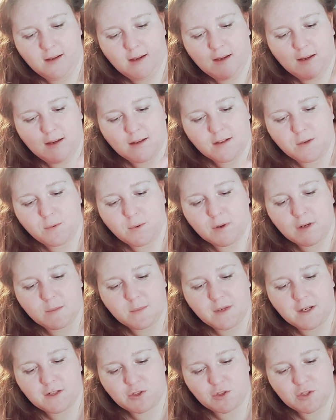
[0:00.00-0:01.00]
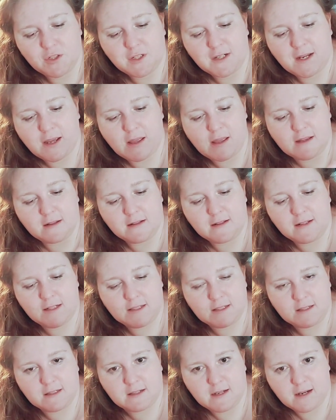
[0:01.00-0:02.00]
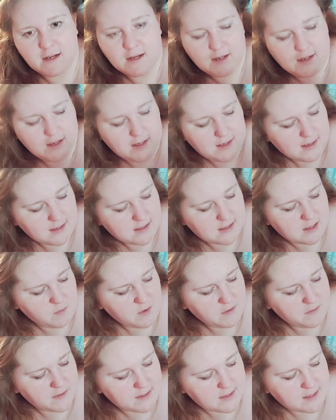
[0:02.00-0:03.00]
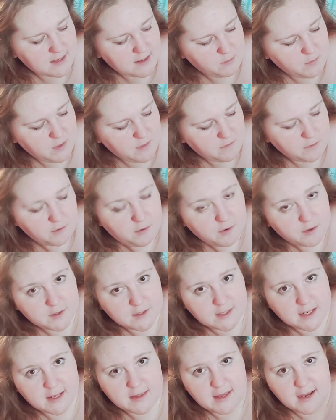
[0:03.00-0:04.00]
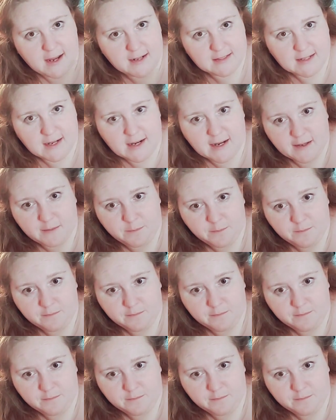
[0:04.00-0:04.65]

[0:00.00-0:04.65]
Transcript: You want to make sure you get at least some of it done before that time.